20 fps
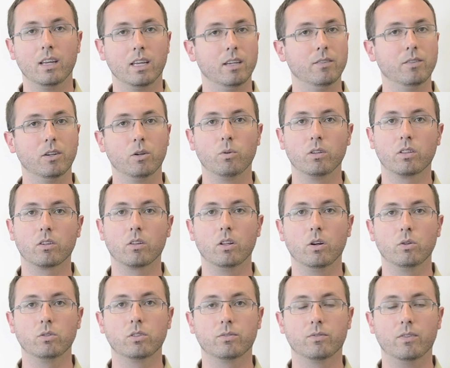even with
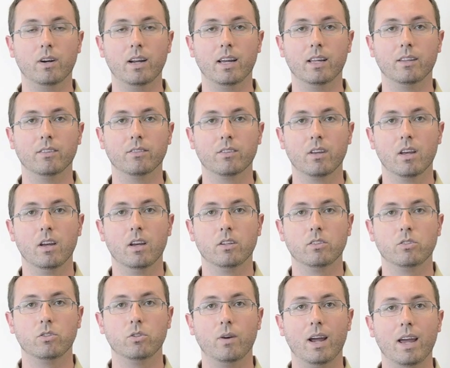close friends, to